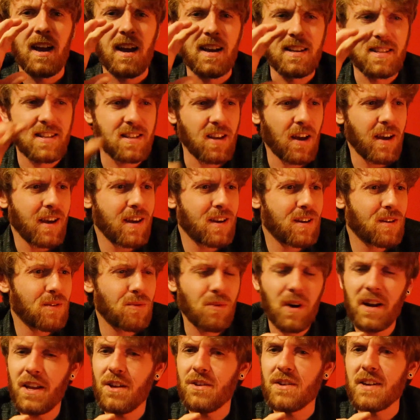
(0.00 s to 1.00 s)
A site
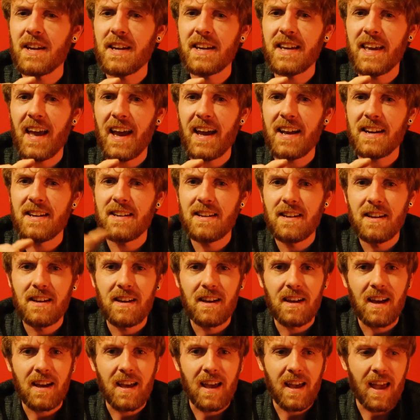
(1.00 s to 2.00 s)
where you can get
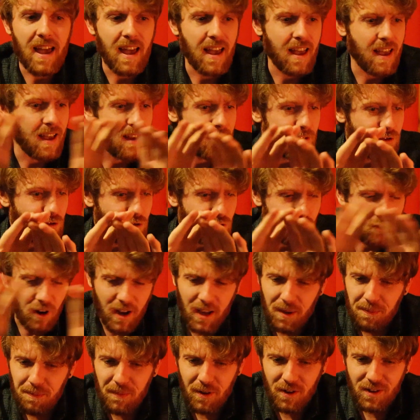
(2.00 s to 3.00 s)

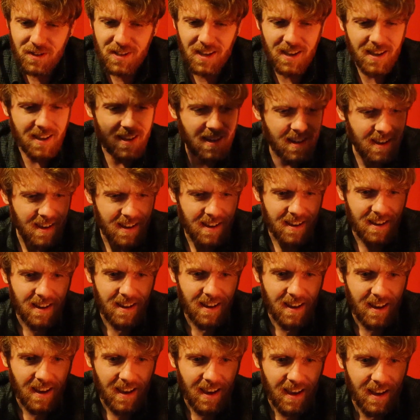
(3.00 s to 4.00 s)
great music,
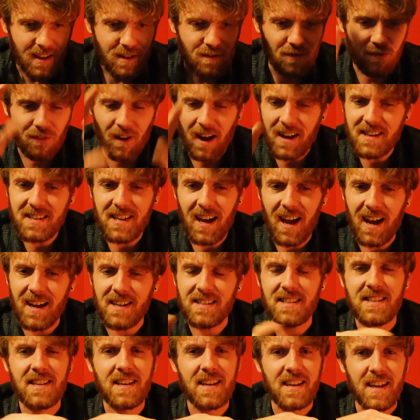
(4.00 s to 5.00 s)
it's
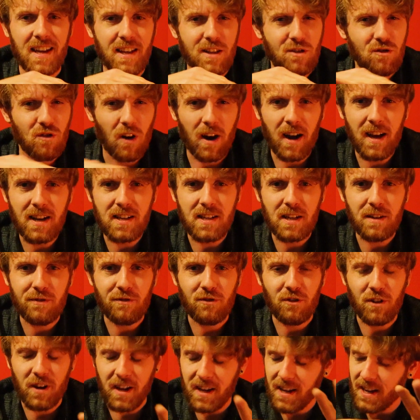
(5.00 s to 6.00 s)
fantastic, it's royalty
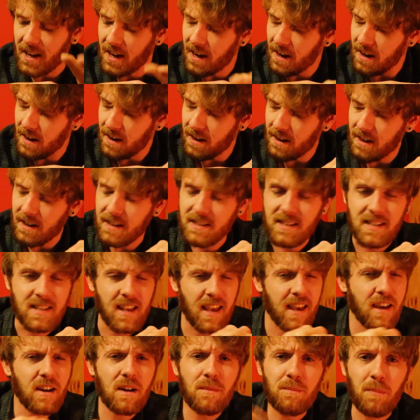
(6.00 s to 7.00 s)
free,
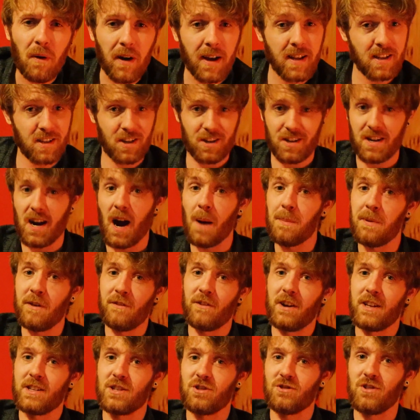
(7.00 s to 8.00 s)
say goodbye to your
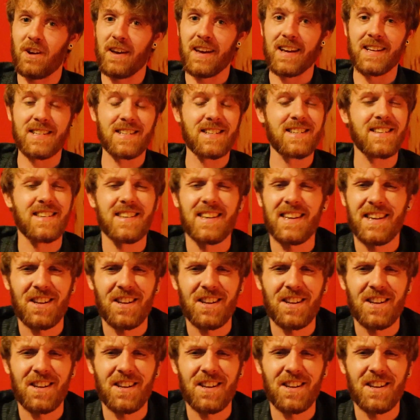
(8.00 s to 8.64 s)
copyright strikes.